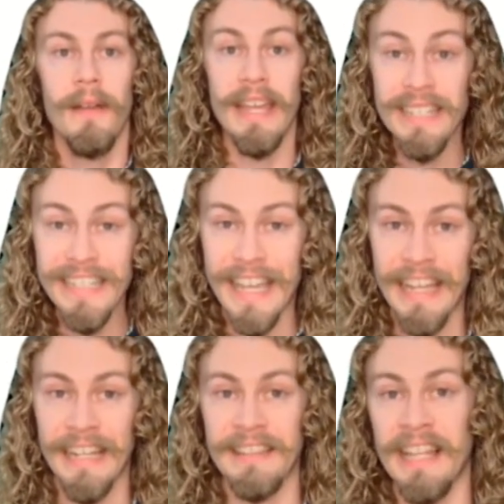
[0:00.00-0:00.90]

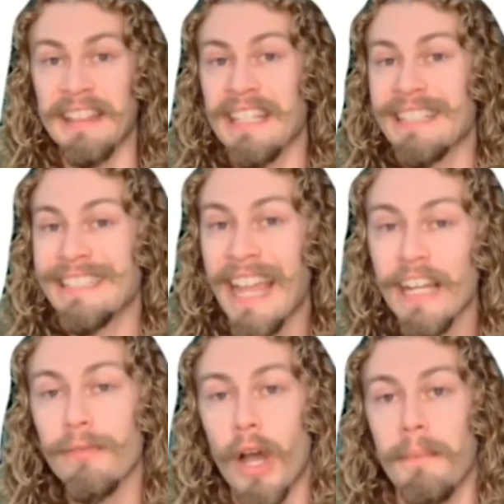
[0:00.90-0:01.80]
indicating that the
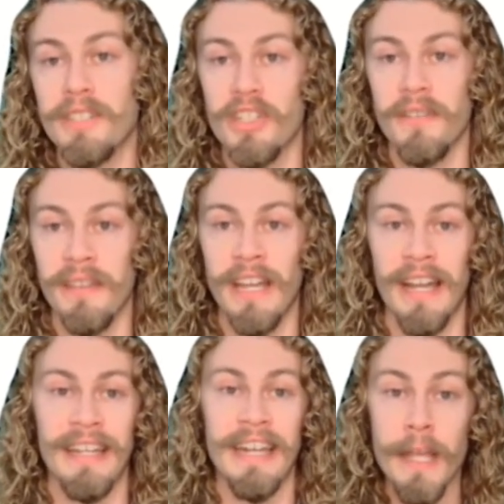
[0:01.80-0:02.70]
native composition of the
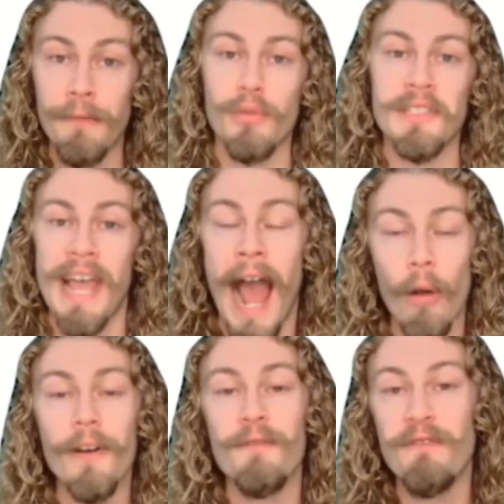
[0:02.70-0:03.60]
gut can influence how
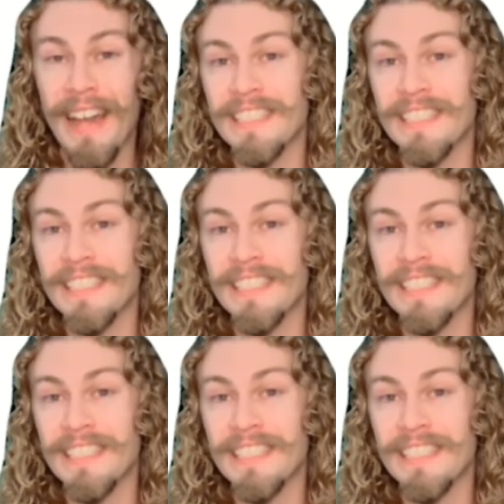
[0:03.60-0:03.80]
effective